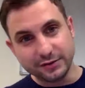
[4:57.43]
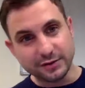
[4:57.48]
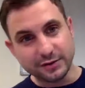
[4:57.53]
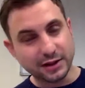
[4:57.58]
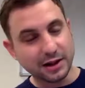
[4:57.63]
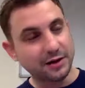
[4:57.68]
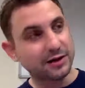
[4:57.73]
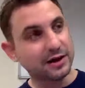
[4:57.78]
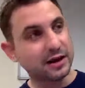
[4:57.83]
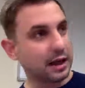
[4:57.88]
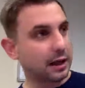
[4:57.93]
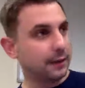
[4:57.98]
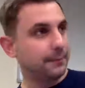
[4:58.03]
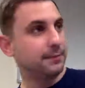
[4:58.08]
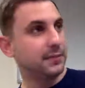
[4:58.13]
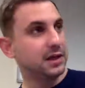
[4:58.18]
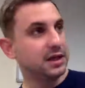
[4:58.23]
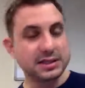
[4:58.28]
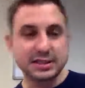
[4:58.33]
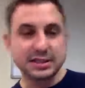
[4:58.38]
like
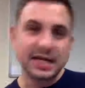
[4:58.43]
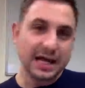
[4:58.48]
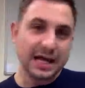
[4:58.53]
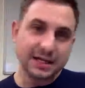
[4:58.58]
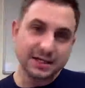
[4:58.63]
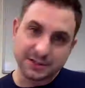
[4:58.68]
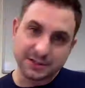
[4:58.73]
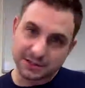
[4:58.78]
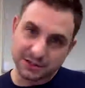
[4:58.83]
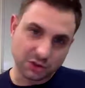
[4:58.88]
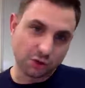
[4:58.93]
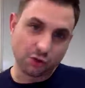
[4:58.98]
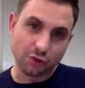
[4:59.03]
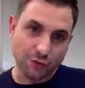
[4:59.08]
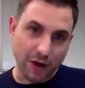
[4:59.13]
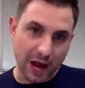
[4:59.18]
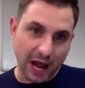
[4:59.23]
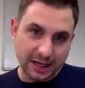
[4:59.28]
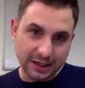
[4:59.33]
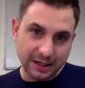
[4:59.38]
data's
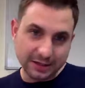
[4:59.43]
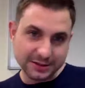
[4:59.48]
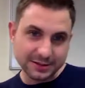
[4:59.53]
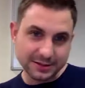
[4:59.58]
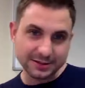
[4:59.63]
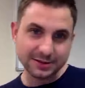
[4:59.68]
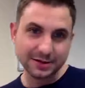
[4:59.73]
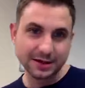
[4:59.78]
great,